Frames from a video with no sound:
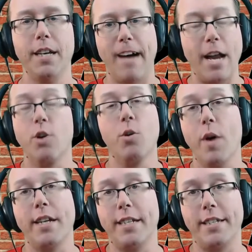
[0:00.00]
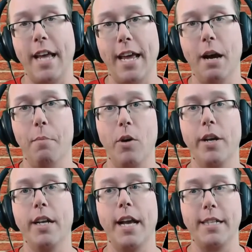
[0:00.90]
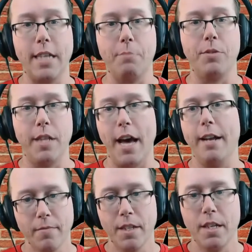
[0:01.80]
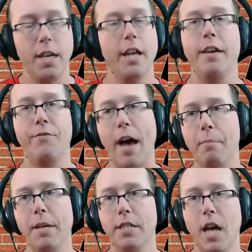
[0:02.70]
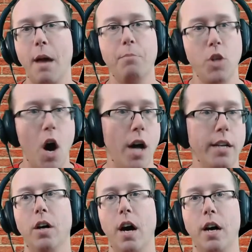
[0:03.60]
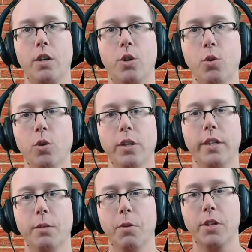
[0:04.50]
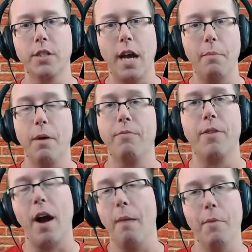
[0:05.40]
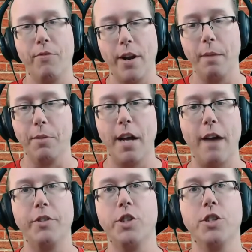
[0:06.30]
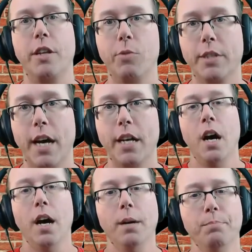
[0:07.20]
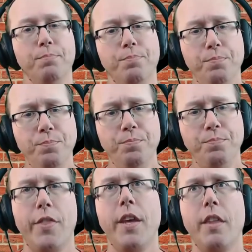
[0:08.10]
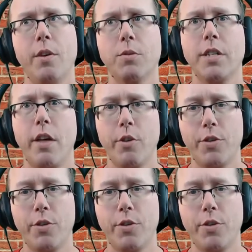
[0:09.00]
I don't know what to say about it, except that if that means I'm not uh, cool in your books, I'm af I'm afraid I'm gonna have to just live with that. Um, the, there was another